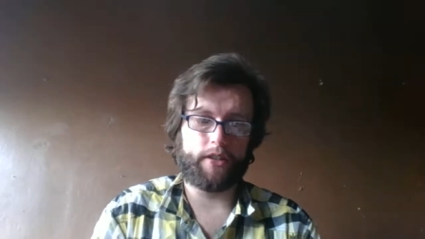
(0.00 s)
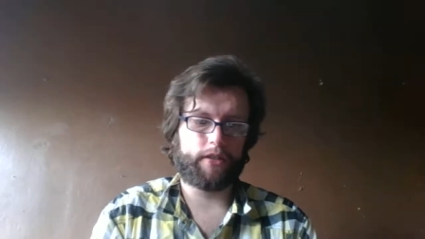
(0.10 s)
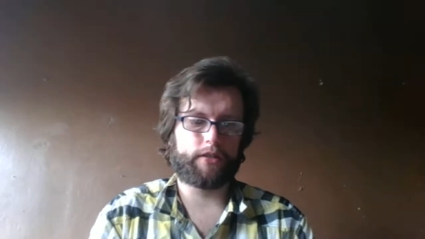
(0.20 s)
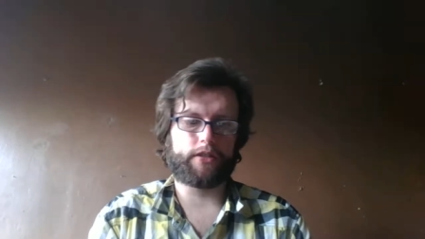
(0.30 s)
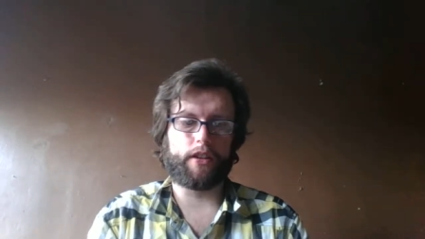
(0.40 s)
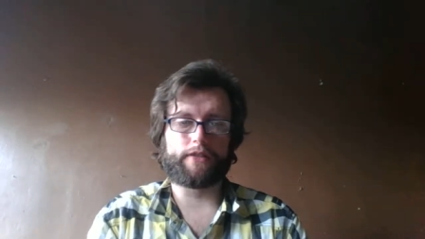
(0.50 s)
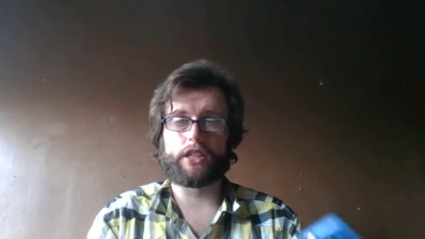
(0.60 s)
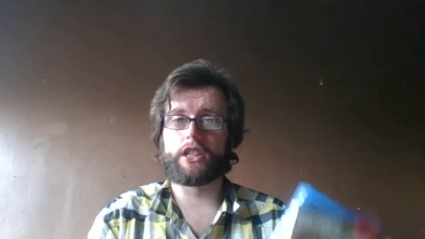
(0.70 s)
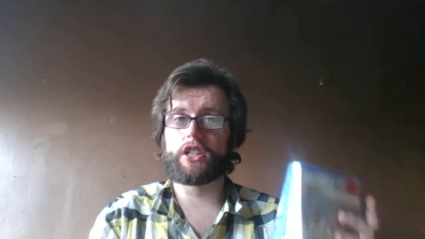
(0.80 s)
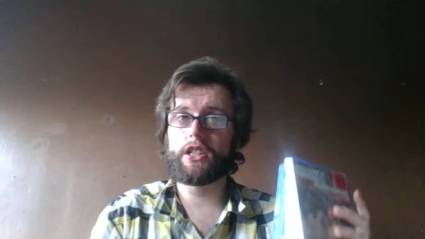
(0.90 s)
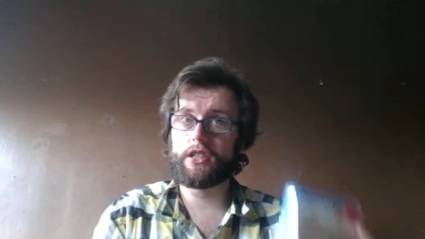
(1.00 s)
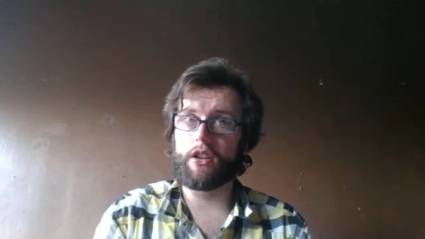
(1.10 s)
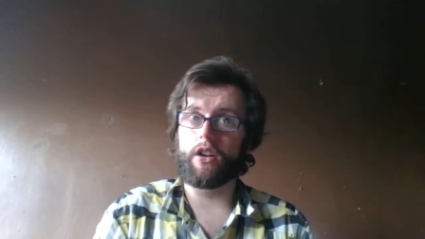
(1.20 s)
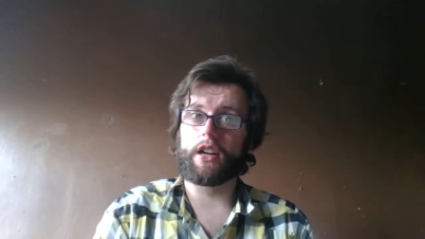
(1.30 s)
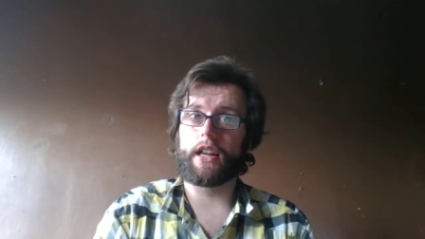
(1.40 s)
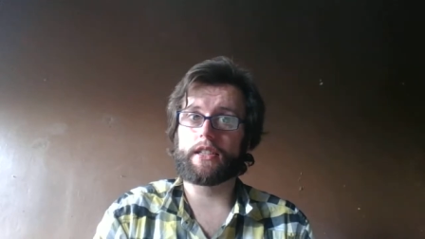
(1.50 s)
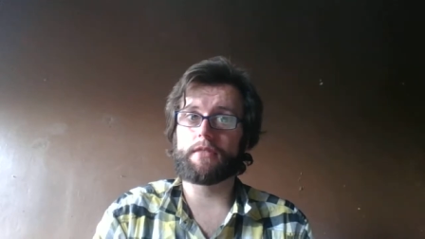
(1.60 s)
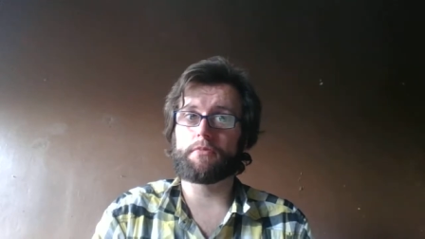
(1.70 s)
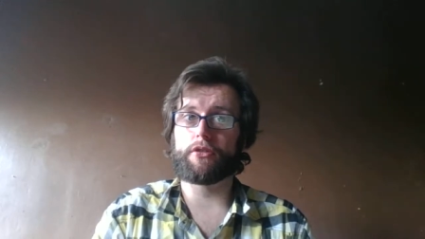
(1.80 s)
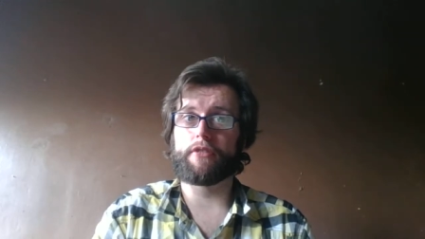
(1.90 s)
because obviously she started
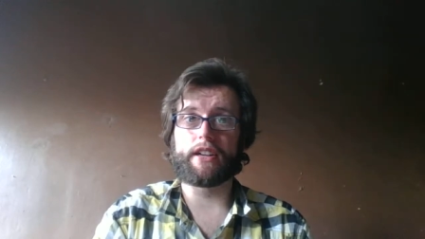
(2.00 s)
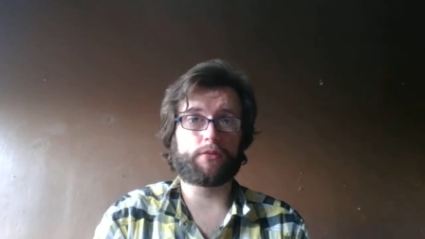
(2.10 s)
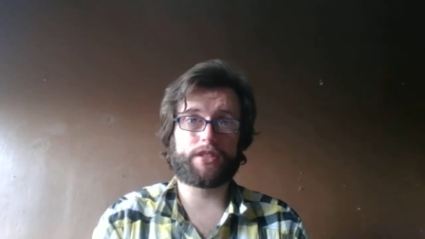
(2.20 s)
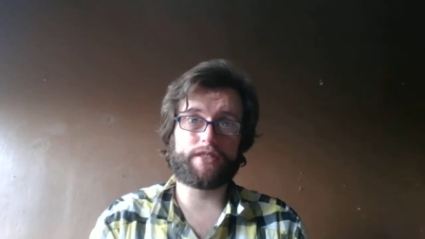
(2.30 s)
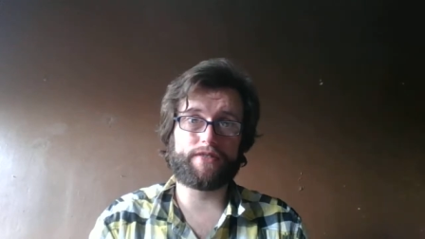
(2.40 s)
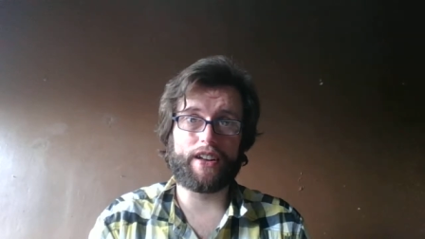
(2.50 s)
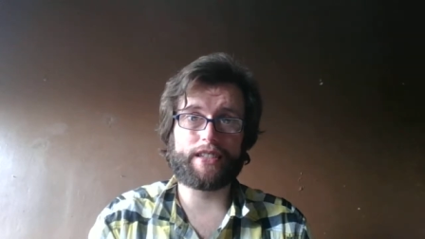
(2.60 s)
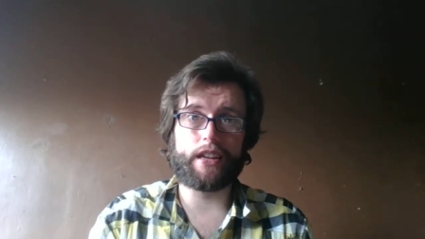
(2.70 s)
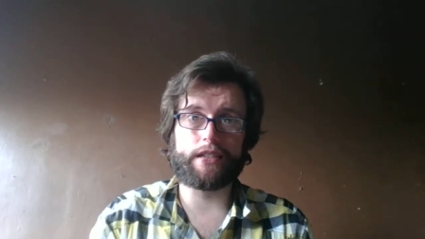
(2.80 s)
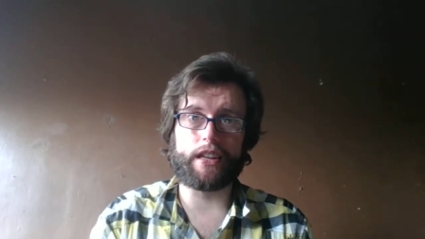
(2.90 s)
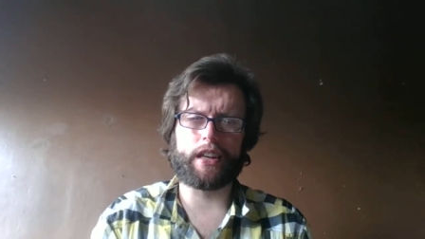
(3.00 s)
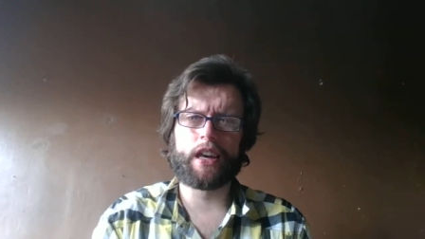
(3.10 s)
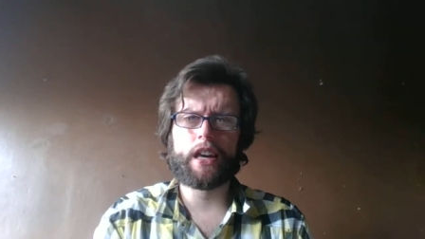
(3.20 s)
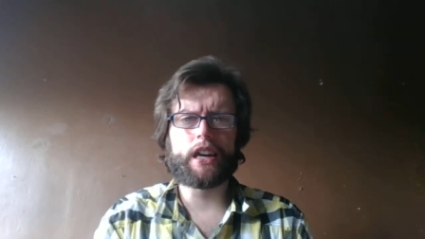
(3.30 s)
collecting Blu-rays, which is fantastic,